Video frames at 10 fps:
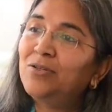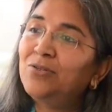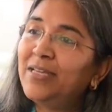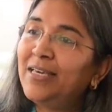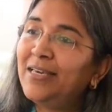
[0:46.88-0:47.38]

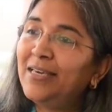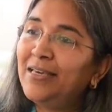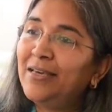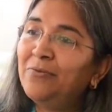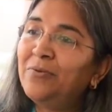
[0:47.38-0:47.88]

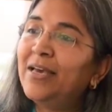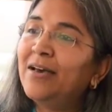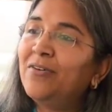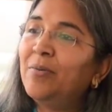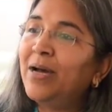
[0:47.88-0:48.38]
today we
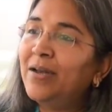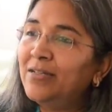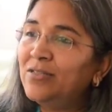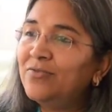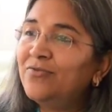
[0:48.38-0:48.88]
have
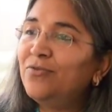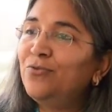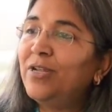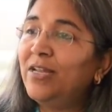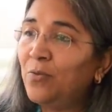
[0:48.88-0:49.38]
abundance of
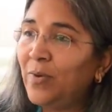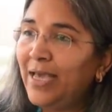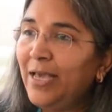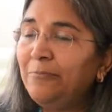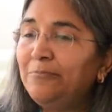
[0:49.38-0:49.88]
food in a
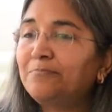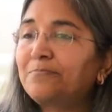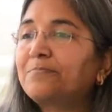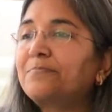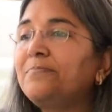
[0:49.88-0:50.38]
way,
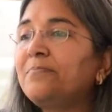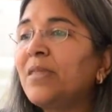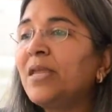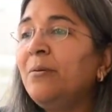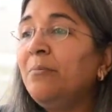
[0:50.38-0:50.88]

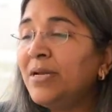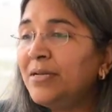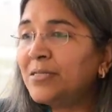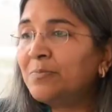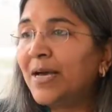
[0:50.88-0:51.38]
but
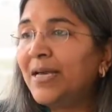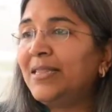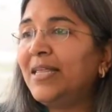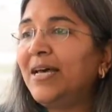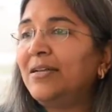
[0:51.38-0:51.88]

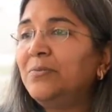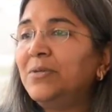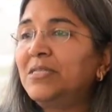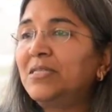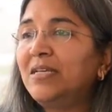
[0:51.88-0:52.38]
despite that,
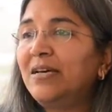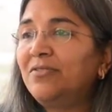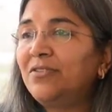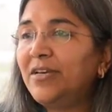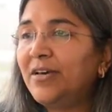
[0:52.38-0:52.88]
we still
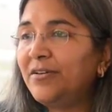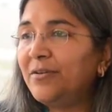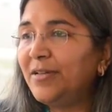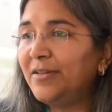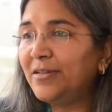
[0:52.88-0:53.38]
have
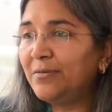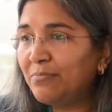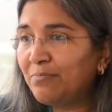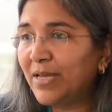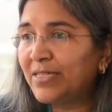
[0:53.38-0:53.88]
300
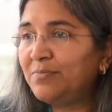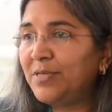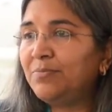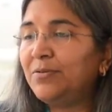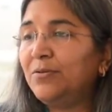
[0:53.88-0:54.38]
million plus
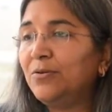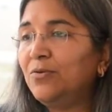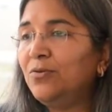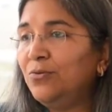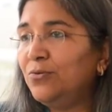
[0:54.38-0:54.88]
people
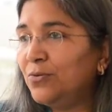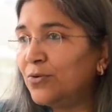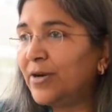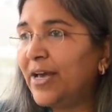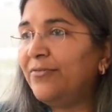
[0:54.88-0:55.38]
who
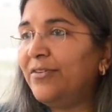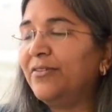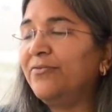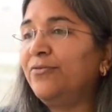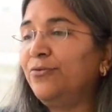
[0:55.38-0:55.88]
don't have
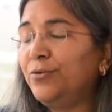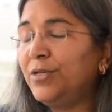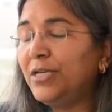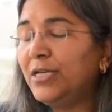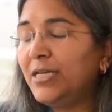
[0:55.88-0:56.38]
enough food.